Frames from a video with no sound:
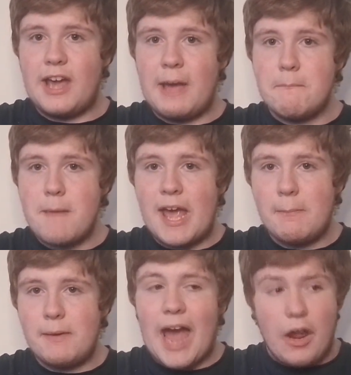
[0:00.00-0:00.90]
it may
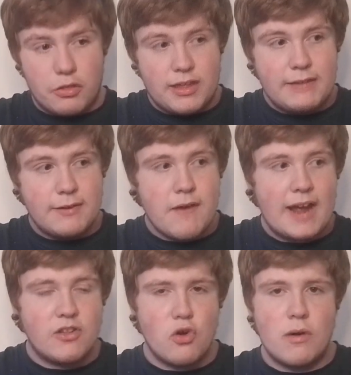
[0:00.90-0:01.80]
be STV
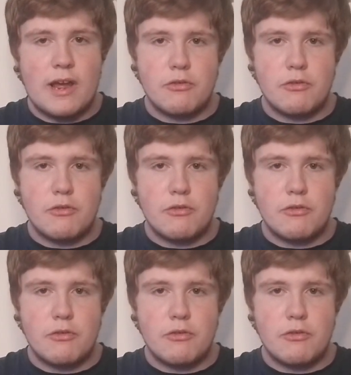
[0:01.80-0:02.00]
Radio